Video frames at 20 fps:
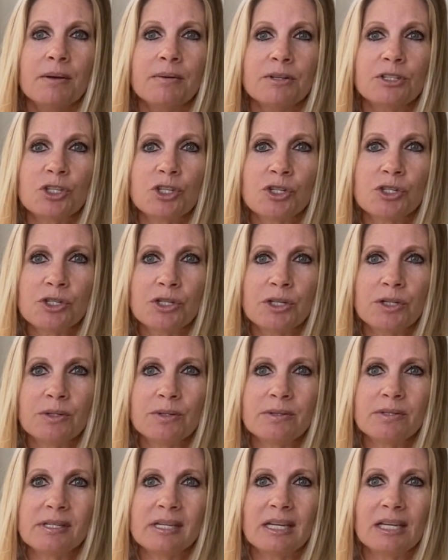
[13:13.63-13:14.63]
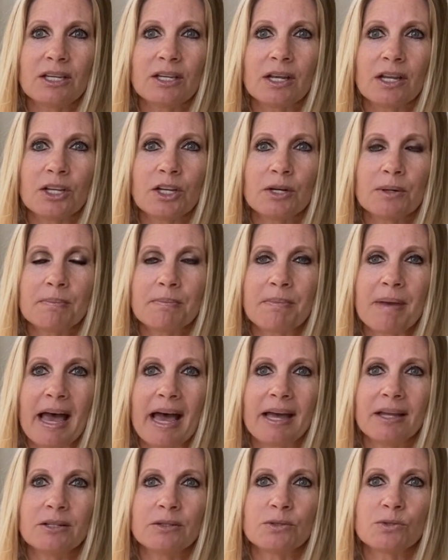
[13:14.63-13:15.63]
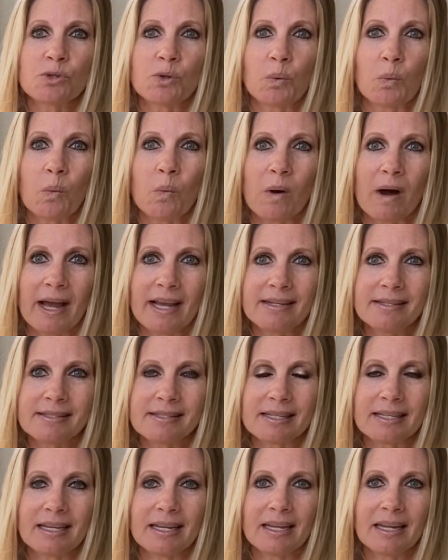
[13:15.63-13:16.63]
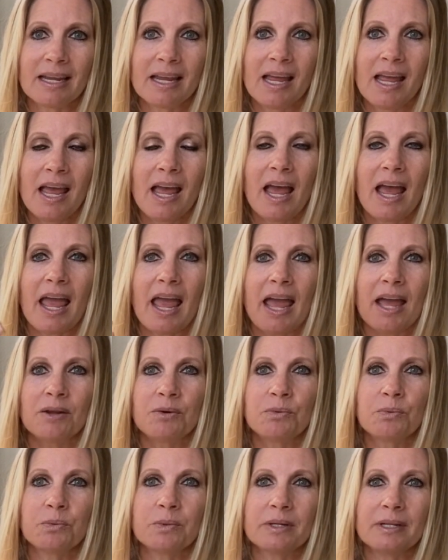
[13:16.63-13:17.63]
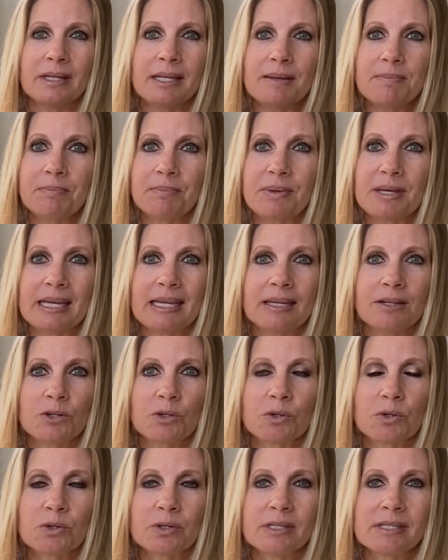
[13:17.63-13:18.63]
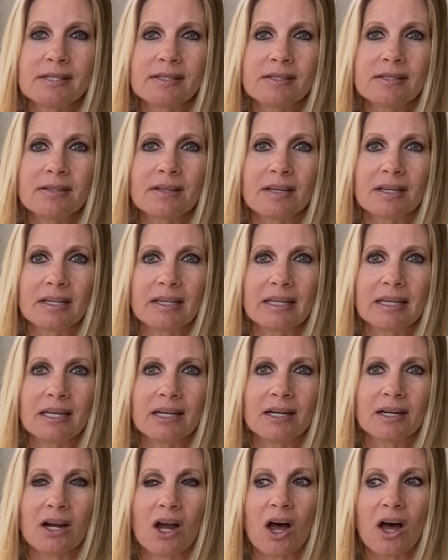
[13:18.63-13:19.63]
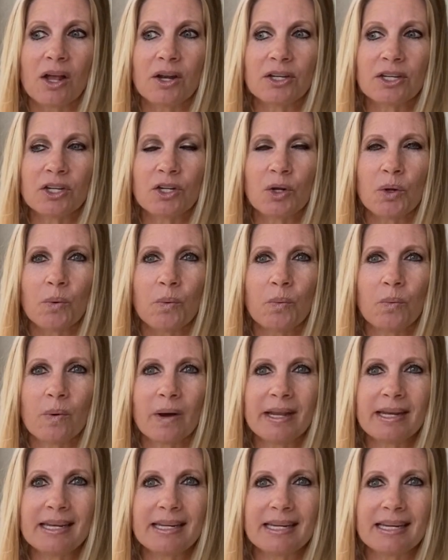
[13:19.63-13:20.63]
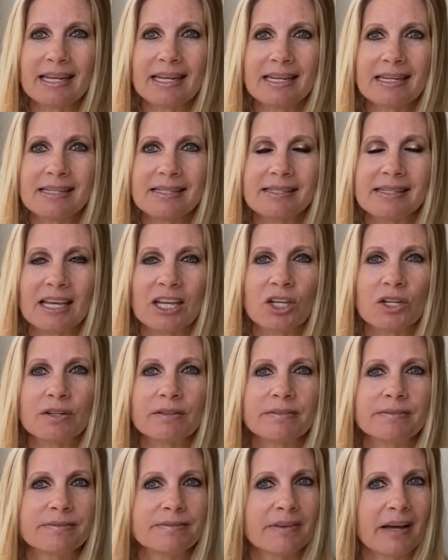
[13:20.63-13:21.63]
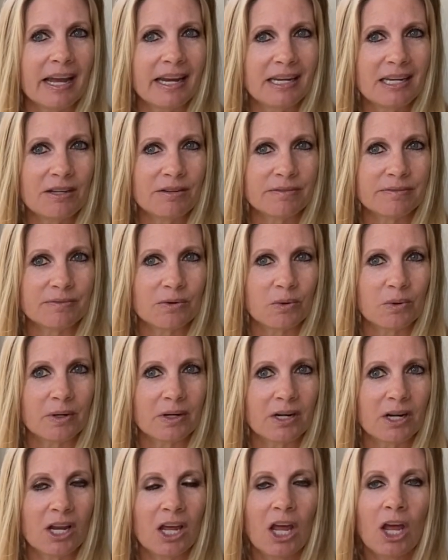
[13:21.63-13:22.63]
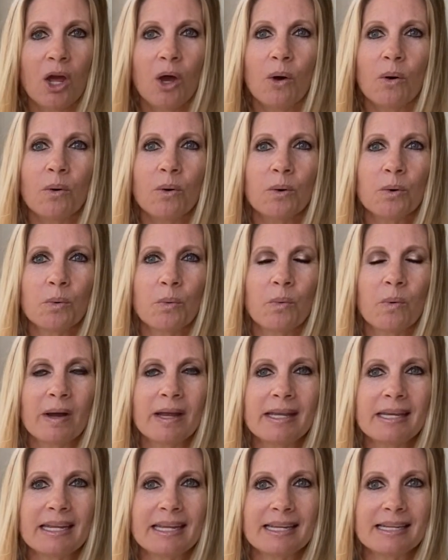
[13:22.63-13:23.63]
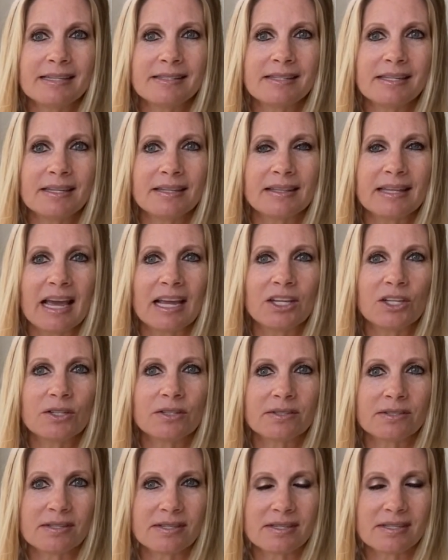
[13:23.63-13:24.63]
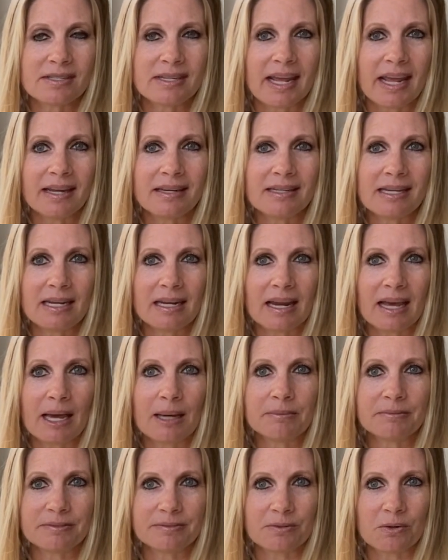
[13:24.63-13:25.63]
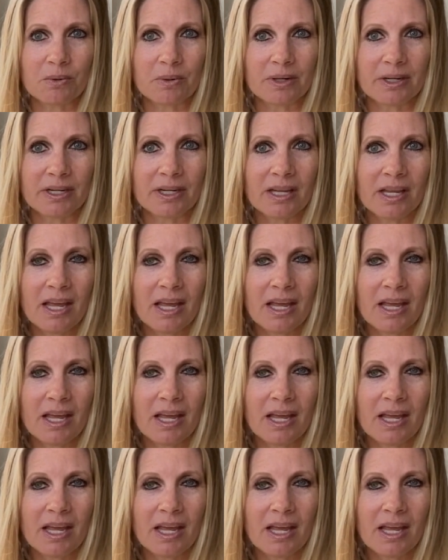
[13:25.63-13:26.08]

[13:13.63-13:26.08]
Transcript: choosing your battles wisely and really being crystal clear on, you know, what it is that you're fighting for, or what is it that you're standing up for.